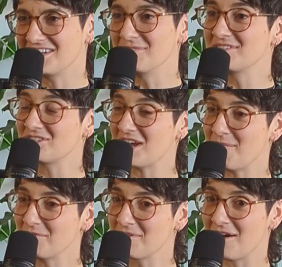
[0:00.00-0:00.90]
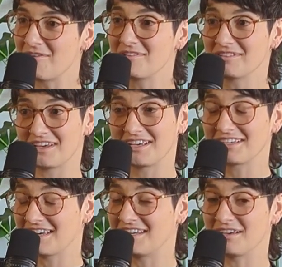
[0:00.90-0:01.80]
She was Chapel Roan,
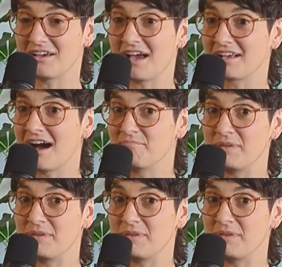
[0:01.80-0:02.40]
like an icon.